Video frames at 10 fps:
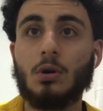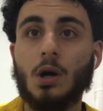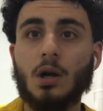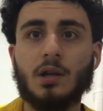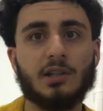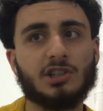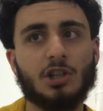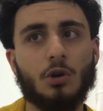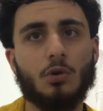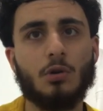Okay,
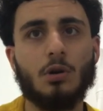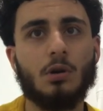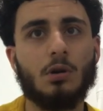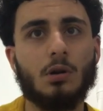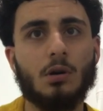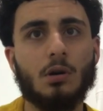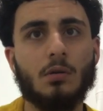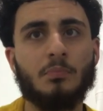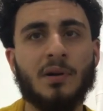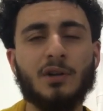so
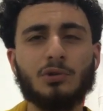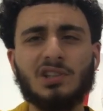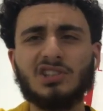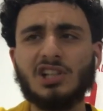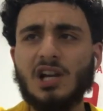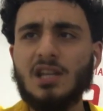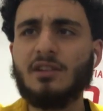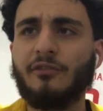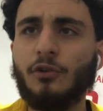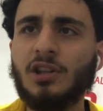penalty shot in
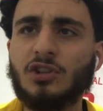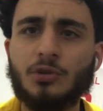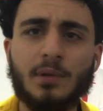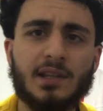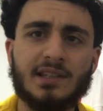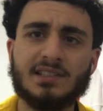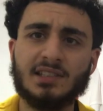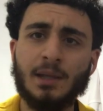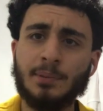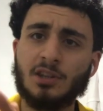the 43rd minute. They
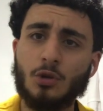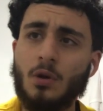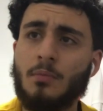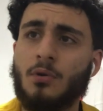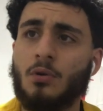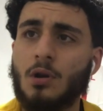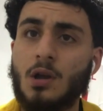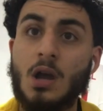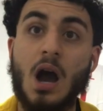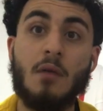skipped through it, bro.
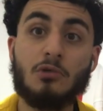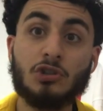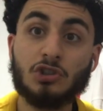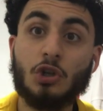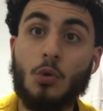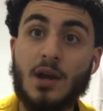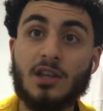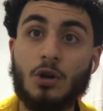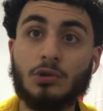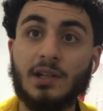I'm not sure why
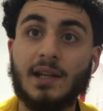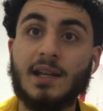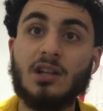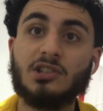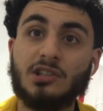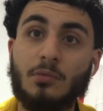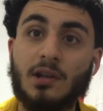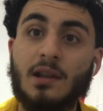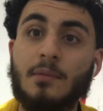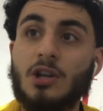the goal didn't count.
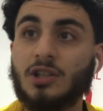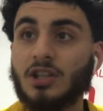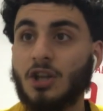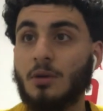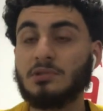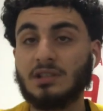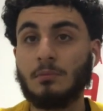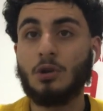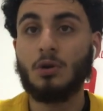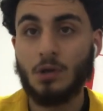Someone let me know down in the comments
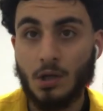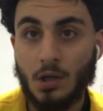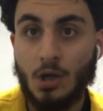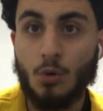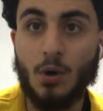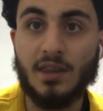down below why